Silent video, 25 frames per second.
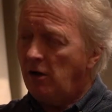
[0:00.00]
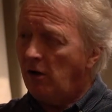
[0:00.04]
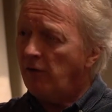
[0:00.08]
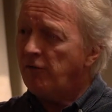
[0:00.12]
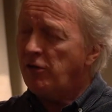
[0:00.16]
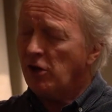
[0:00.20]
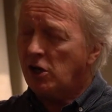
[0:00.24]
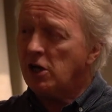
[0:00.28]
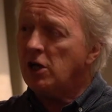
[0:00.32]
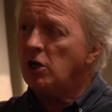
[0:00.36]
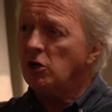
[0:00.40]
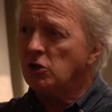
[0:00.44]

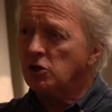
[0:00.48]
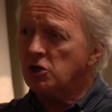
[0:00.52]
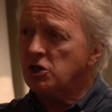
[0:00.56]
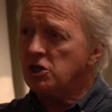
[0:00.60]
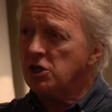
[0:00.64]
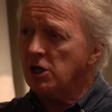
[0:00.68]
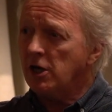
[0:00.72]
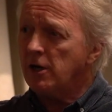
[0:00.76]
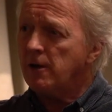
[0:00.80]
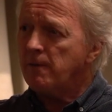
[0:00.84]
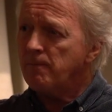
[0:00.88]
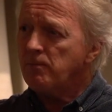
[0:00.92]
of the
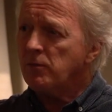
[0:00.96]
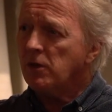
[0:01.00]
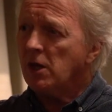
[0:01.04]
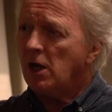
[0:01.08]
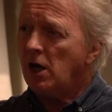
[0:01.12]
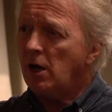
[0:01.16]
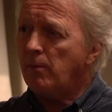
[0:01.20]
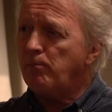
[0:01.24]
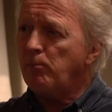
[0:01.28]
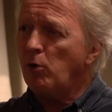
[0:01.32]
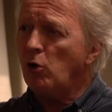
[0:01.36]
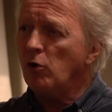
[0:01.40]
culture
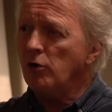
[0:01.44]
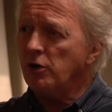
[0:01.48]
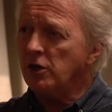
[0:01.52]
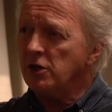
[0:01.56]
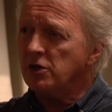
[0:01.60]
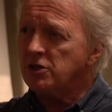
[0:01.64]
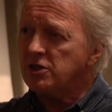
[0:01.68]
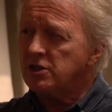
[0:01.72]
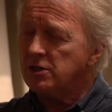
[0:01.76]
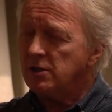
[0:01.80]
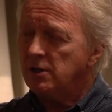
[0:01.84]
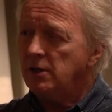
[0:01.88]
upon
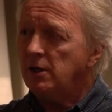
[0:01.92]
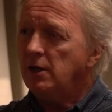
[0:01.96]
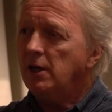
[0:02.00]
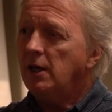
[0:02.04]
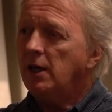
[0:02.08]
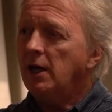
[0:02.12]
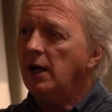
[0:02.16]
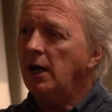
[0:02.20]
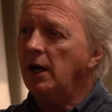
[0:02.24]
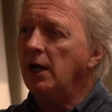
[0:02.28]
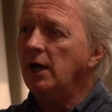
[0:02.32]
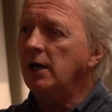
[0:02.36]
us,
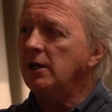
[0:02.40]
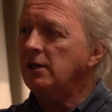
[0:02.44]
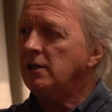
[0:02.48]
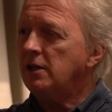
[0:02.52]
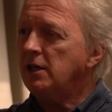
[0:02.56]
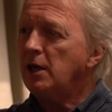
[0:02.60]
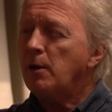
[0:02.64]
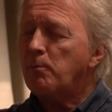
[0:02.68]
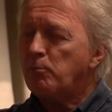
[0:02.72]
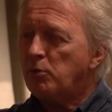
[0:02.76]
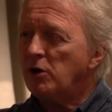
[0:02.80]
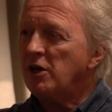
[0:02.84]

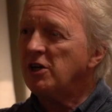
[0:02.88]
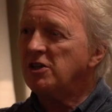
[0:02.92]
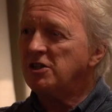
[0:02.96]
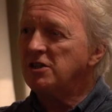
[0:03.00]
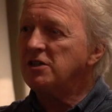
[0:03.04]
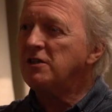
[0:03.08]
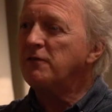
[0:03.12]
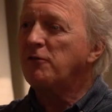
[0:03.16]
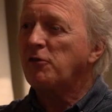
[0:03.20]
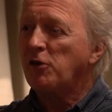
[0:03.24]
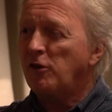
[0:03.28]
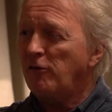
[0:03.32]
and they're
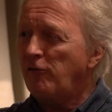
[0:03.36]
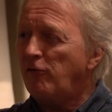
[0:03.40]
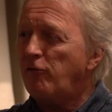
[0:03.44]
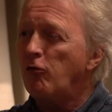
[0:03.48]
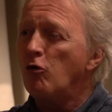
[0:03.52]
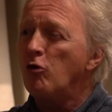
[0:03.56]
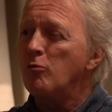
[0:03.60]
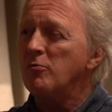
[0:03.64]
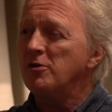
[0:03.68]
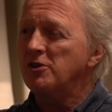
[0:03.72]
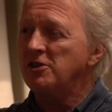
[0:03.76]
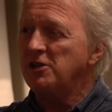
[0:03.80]
pressures of
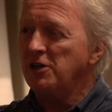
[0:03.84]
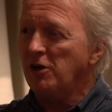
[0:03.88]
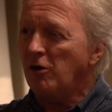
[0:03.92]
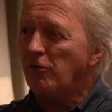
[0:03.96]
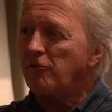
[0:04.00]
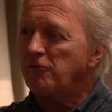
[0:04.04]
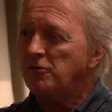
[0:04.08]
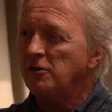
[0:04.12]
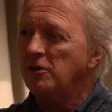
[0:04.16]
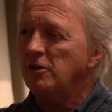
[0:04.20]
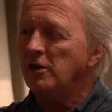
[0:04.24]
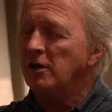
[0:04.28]
conformity
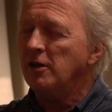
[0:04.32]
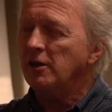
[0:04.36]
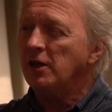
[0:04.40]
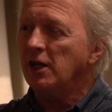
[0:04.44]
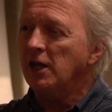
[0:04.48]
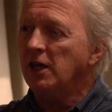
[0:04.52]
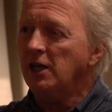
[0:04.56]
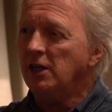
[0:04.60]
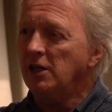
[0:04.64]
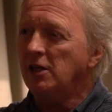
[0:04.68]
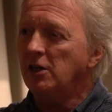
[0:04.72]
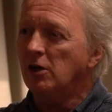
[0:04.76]
often, aren't
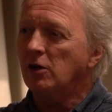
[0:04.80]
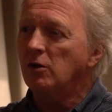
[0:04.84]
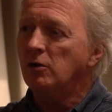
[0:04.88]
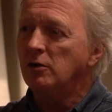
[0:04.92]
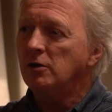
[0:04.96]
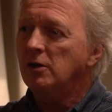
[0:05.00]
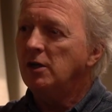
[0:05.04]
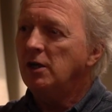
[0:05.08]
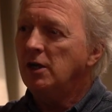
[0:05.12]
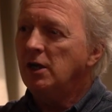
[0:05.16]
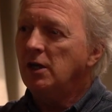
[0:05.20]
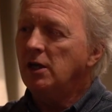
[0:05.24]
they?
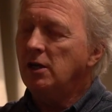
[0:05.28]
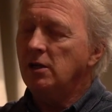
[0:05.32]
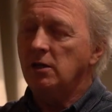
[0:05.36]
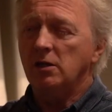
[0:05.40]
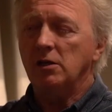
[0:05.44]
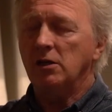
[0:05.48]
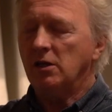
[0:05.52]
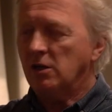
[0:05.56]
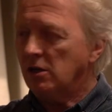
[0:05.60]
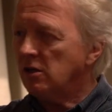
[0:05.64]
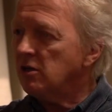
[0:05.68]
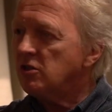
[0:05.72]

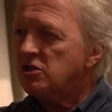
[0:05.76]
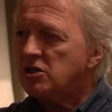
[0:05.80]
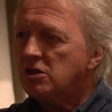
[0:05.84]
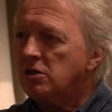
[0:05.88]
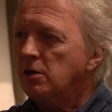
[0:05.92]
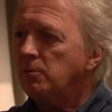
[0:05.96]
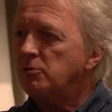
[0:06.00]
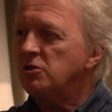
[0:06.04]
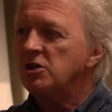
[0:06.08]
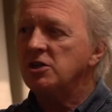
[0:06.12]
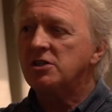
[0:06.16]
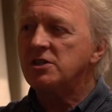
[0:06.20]

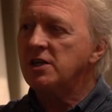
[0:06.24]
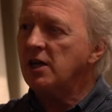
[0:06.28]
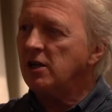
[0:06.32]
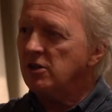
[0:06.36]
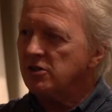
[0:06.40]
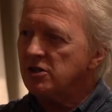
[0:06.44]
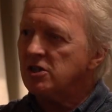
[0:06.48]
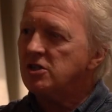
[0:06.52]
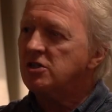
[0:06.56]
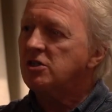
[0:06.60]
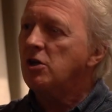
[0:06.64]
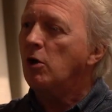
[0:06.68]
Scripture
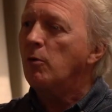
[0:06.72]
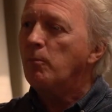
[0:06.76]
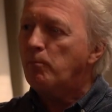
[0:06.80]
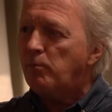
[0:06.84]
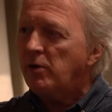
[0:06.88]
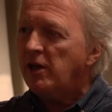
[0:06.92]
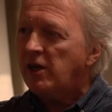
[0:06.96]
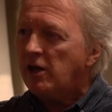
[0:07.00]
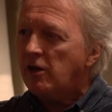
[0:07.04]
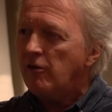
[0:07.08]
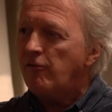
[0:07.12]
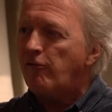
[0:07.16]
tells us,
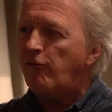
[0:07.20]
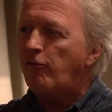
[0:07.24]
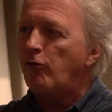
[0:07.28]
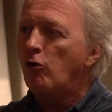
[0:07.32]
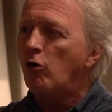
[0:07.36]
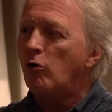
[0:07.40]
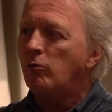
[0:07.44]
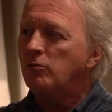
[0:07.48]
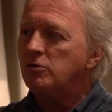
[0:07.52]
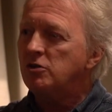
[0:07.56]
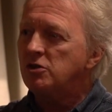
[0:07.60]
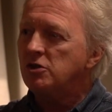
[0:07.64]
don't be
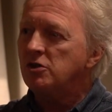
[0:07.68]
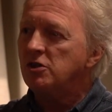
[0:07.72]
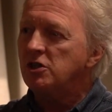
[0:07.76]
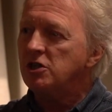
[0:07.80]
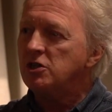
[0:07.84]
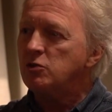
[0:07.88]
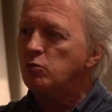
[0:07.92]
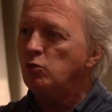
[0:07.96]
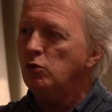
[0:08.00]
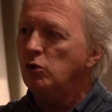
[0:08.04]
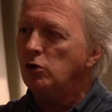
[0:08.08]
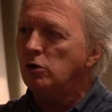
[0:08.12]
conformed to
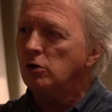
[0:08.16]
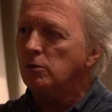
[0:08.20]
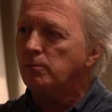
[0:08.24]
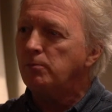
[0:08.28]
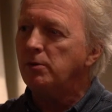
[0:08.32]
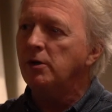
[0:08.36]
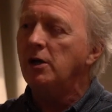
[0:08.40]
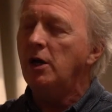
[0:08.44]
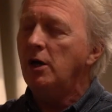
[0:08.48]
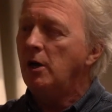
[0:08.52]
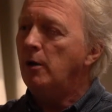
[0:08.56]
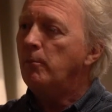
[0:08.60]
this
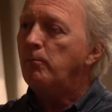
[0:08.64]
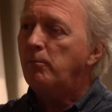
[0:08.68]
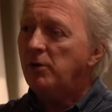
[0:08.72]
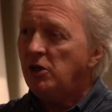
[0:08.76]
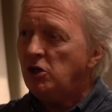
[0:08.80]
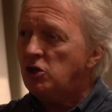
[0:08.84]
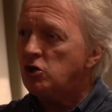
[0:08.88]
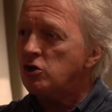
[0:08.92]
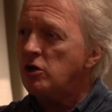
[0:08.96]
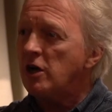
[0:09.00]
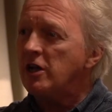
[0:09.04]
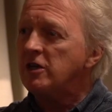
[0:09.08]
world, but
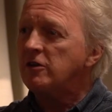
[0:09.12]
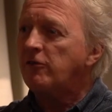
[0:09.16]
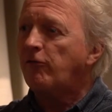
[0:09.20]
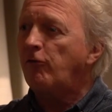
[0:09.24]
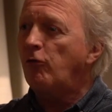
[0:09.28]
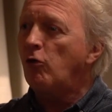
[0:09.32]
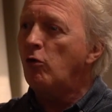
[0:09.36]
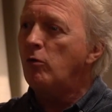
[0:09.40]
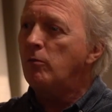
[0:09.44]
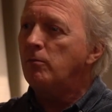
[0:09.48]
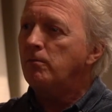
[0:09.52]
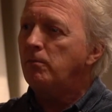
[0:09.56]
be
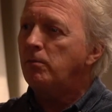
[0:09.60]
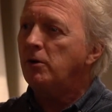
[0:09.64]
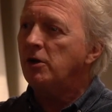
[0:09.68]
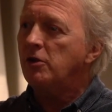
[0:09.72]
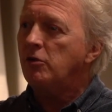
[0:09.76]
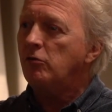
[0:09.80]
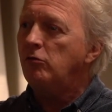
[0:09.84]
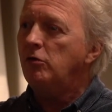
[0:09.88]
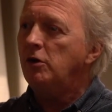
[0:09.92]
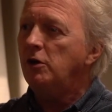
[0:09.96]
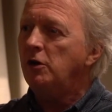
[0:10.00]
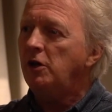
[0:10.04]
transformed by
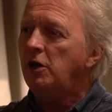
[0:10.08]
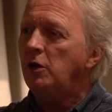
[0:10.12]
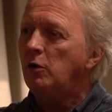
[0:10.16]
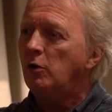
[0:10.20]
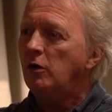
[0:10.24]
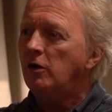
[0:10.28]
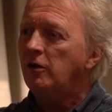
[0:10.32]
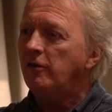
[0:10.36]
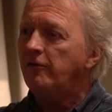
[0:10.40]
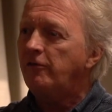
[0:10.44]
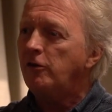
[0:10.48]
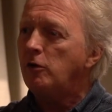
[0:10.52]
the
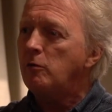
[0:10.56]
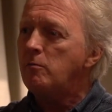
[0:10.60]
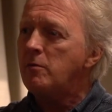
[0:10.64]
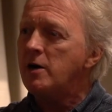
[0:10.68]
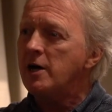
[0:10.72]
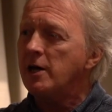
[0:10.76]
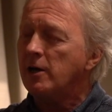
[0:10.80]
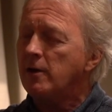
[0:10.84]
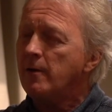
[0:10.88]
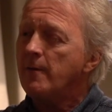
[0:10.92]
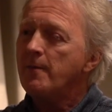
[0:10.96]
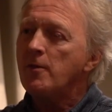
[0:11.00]
renewal of your
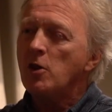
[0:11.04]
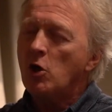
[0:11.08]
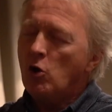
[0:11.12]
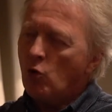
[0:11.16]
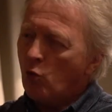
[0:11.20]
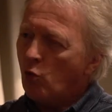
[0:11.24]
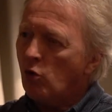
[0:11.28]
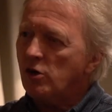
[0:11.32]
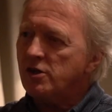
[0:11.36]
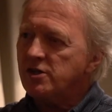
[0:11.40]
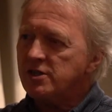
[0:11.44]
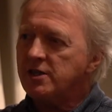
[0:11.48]
mind.
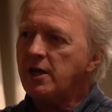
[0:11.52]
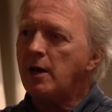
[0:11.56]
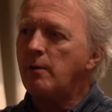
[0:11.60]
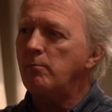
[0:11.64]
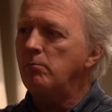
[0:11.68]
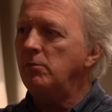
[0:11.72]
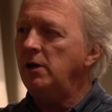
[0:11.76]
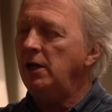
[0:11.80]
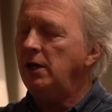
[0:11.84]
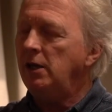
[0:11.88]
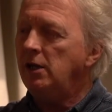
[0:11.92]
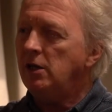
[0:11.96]
What does
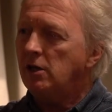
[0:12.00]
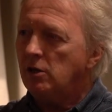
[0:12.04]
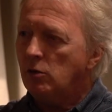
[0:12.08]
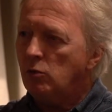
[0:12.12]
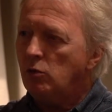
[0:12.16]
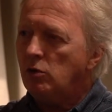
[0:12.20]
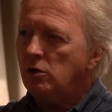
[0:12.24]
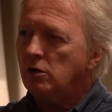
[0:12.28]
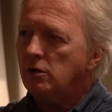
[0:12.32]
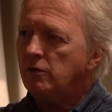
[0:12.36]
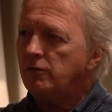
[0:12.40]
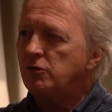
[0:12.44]
that mean in
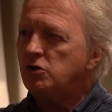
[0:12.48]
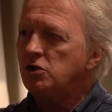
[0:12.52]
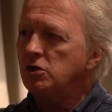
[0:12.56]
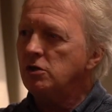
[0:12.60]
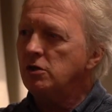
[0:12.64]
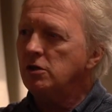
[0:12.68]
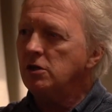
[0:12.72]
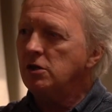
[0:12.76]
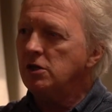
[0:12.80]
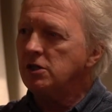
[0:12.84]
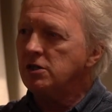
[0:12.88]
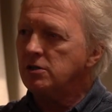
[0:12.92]
the world of
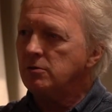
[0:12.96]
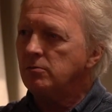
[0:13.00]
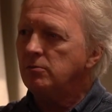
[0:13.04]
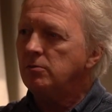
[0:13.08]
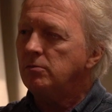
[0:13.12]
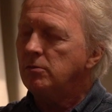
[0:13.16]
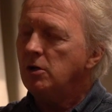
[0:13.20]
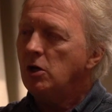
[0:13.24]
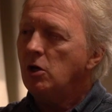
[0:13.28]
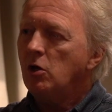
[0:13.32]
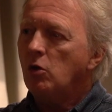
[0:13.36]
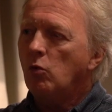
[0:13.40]

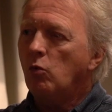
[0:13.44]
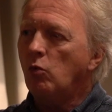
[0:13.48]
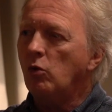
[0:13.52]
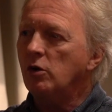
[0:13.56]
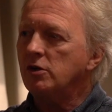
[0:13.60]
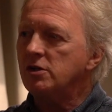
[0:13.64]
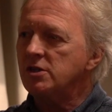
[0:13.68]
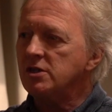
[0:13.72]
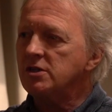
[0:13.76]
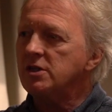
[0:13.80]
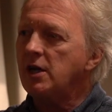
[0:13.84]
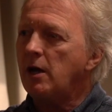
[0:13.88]
journalism?
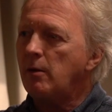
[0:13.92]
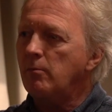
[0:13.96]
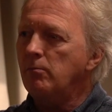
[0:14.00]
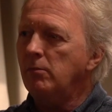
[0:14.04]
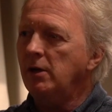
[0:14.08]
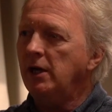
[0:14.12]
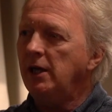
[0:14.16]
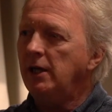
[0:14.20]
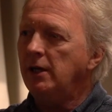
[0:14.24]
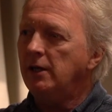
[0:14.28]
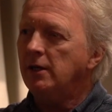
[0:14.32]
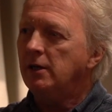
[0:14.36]
What does that
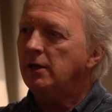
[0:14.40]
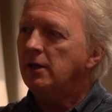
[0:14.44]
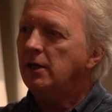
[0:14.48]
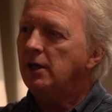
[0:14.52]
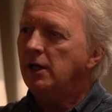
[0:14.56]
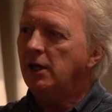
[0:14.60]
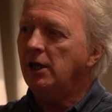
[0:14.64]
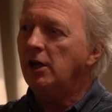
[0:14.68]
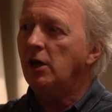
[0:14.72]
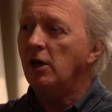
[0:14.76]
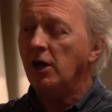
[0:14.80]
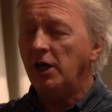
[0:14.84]
mean
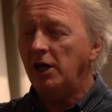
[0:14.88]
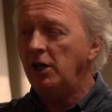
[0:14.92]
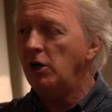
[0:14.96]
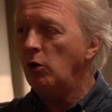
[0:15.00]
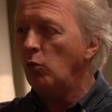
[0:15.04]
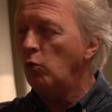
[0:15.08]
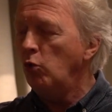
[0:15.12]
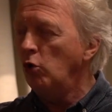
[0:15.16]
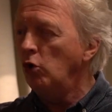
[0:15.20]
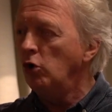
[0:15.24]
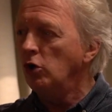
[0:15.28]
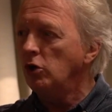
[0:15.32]
in
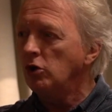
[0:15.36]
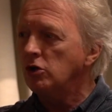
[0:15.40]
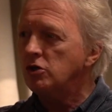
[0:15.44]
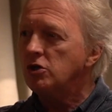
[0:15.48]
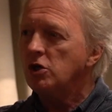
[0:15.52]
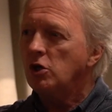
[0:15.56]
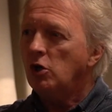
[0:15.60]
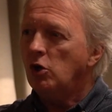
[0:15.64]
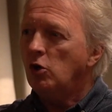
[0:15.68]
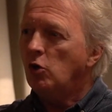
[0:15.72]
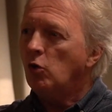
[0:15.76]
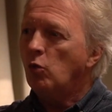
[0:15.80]
a
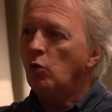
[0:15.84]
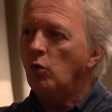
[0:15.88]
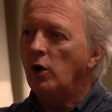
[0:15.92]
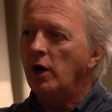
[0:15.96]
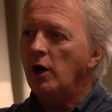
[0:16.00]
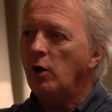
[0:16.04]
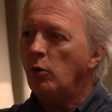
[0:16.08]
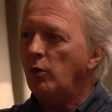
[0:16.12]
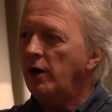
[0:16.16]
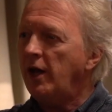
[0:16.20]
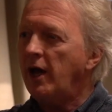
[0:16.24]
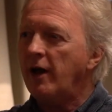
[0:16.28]
world
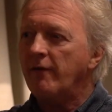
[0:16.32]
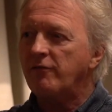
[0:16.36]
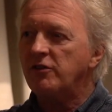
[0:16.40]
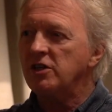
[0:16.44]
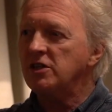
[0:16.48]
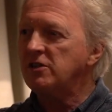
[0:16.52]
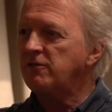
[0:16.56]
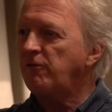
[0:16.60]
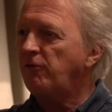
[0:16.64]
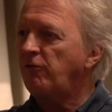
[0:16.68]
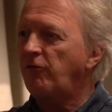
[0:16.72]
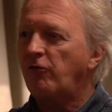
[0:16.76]
where we have
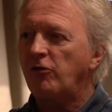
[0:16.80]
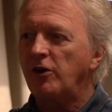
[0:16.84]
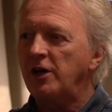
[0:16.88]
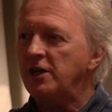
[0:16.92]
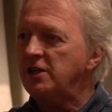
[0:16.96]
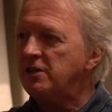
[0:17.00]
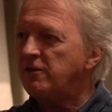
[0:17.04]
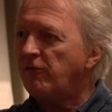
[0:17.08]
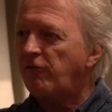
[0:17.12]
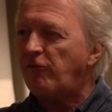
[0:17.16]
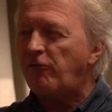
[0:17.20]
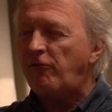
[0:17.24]
this
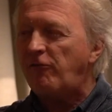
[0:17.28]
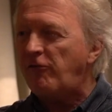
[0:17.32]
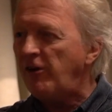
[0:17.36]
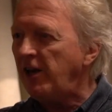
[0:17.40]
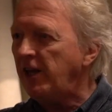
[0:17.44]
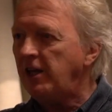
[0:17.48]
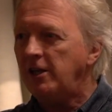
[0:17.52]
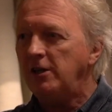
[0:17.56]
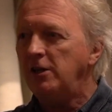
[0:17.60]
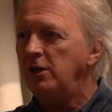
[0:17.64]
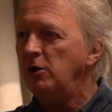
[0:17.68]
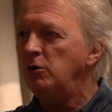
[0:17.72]
phrase of
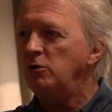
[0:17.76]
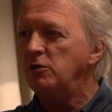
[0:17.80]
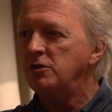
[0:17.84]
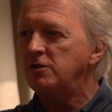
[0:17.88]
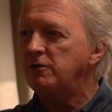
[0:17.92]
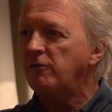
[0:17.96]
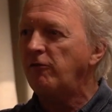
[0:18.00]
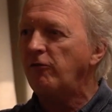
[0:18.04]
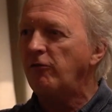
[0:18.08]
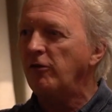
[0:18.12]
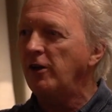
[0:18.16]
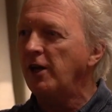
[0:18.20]
fake
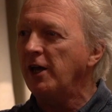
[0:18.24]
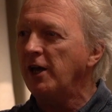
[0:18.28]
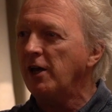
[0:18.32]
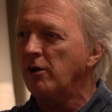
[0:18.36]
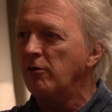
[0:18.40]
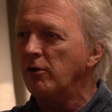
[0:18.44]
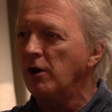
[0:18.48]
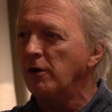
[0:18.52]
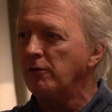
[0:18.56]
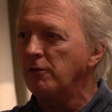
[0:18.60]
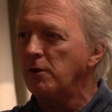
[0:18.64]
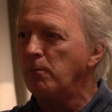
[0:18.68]
news
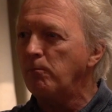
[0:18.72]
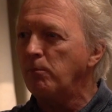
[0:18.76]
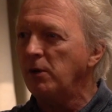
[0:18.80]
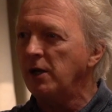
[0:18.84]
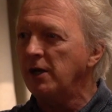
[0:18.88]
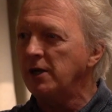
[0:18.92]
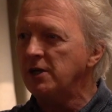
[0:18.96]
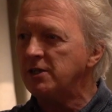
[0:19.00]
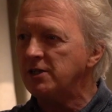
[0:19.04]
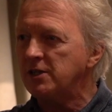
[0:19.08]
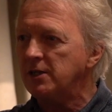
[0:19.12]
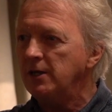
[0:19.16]
flying around the
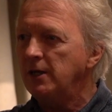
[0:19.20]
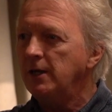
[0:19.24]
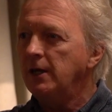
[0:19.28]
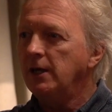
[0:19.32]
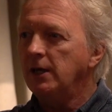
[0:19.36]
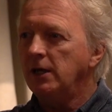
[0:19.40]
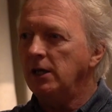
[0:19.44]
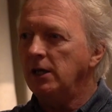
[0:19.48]
place?